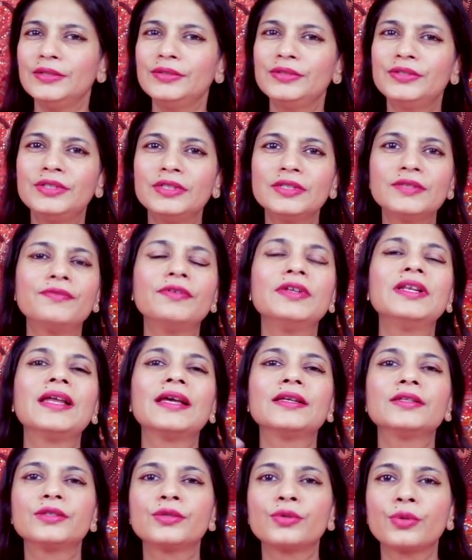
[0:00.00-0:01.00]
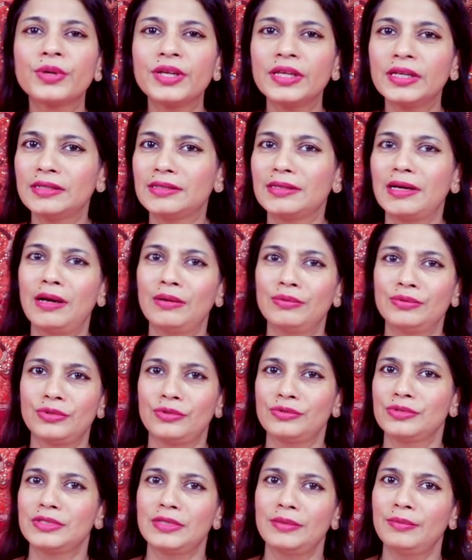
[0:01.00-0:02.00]
just feel like throwing it out
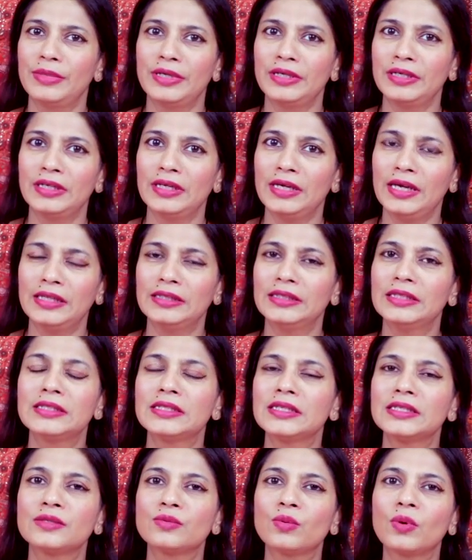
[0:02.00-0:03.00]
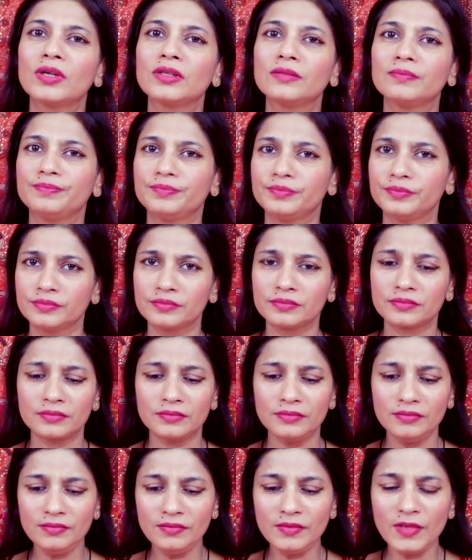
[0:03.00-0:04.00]
on somebody. And this is what
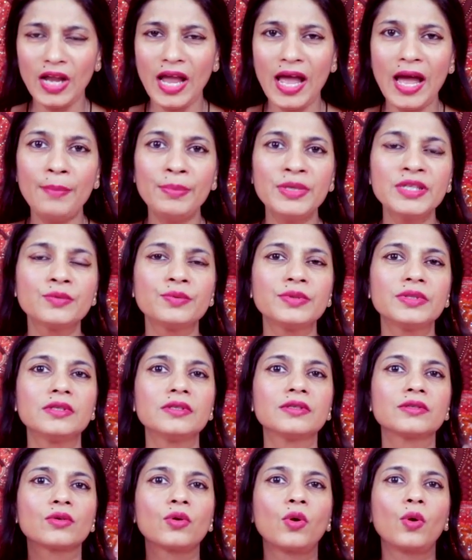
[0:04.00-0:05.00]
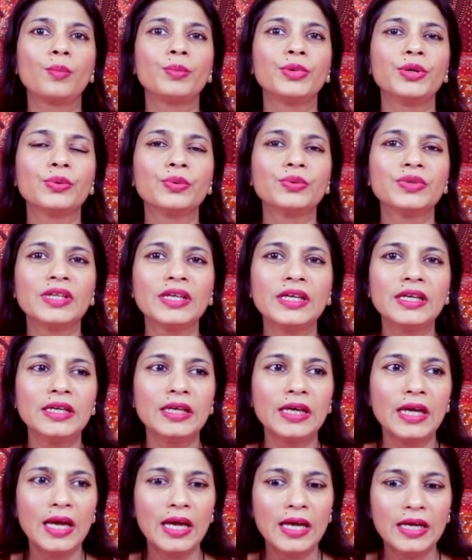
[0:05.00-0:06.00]
happens with the Scorpio.
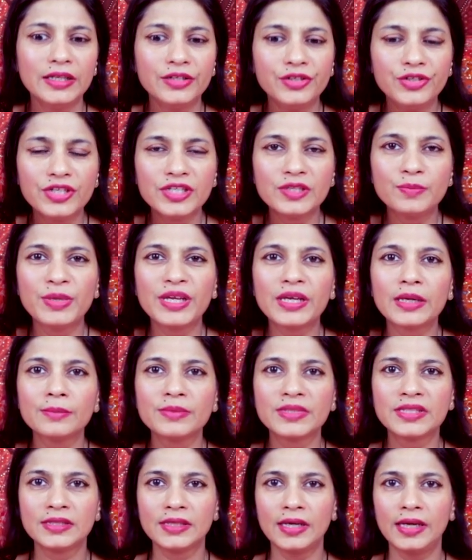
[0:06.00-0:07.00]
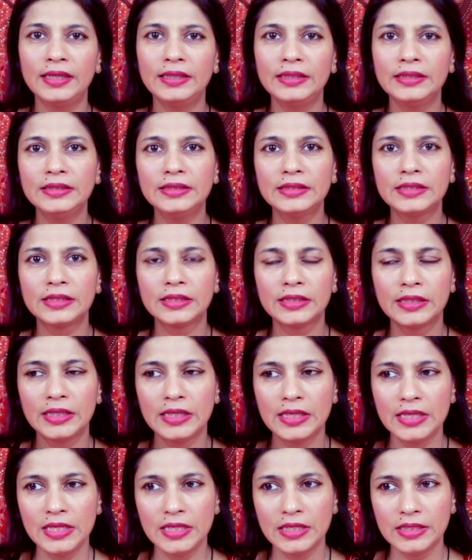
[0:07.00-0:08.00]
They just become silent.
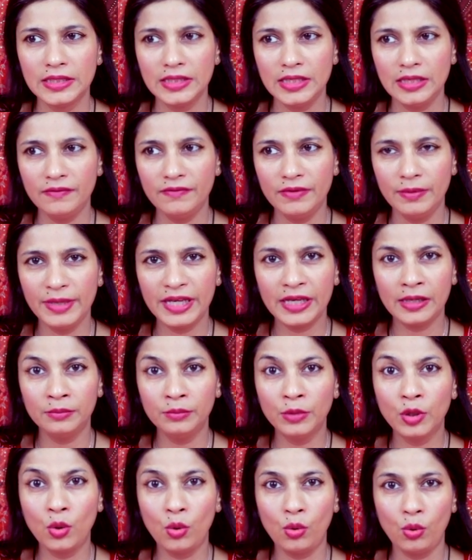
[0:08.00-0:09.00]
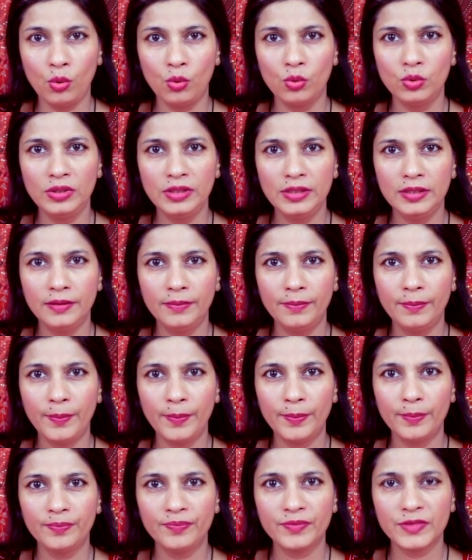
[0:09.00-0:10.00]
They will become cold.
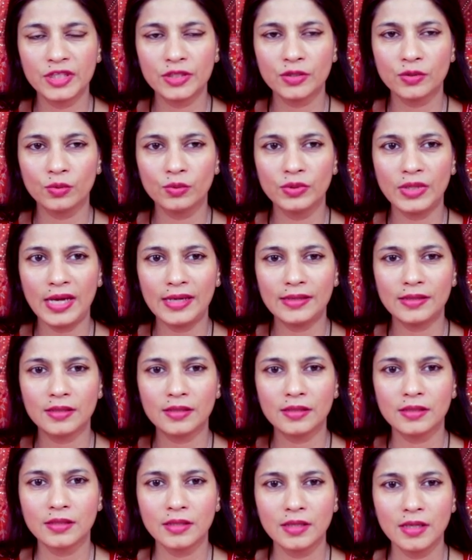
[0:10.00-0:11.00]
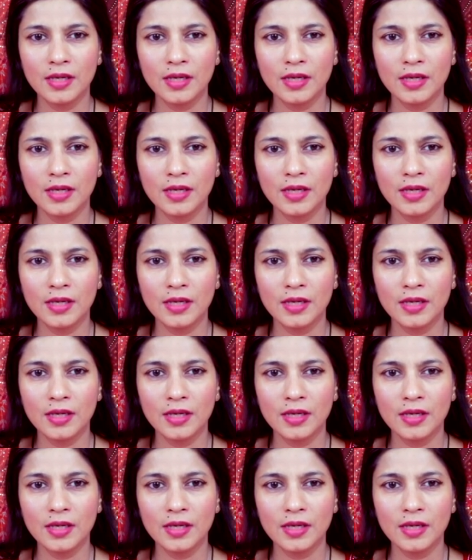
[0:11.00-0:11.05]
So that